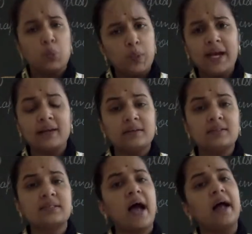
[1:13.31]
We
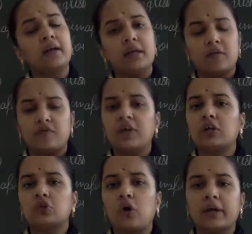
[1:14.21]
understand, if we
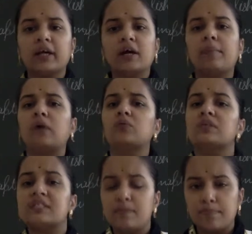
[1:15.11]
are talking about a
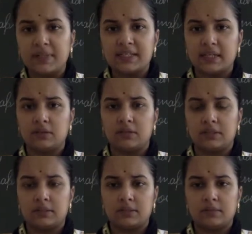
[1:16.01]
simple
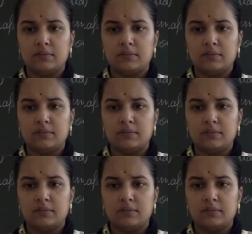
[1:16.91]
sentence,